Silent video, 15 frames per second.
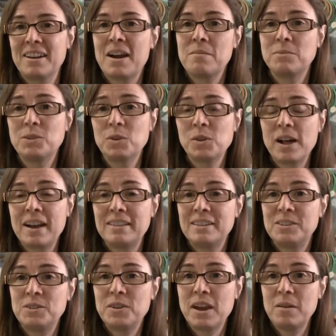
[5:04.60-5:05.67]
I'm so glad
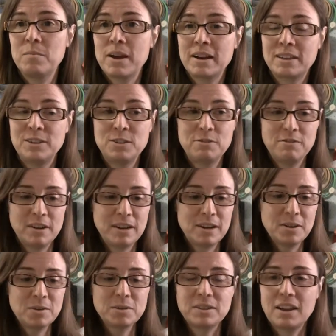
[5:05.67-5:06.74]
that you came back to do
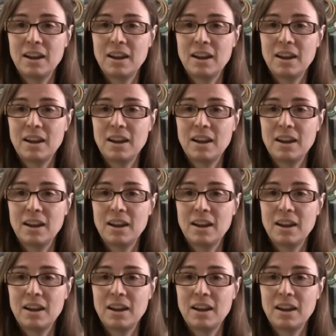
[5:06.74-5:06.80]
videos,